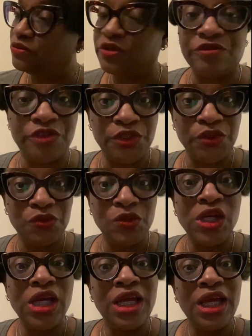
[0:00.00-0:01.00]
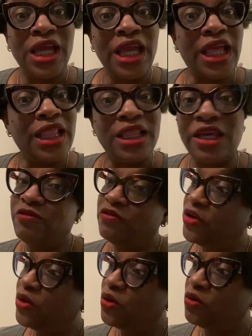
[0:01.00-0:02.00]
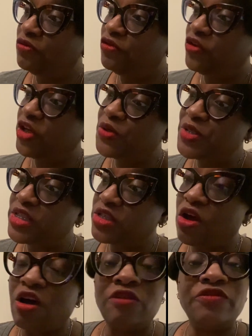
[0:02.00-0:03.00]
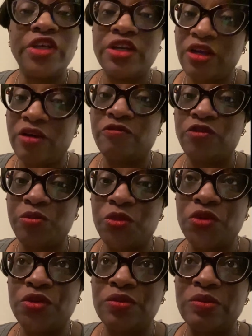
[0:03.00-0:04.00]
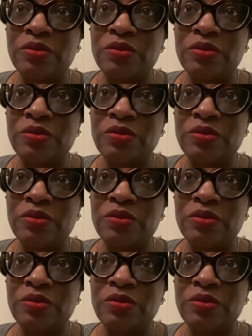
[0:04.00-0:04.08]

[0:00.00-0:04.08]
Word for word: review, and they feel very soft and comfortable.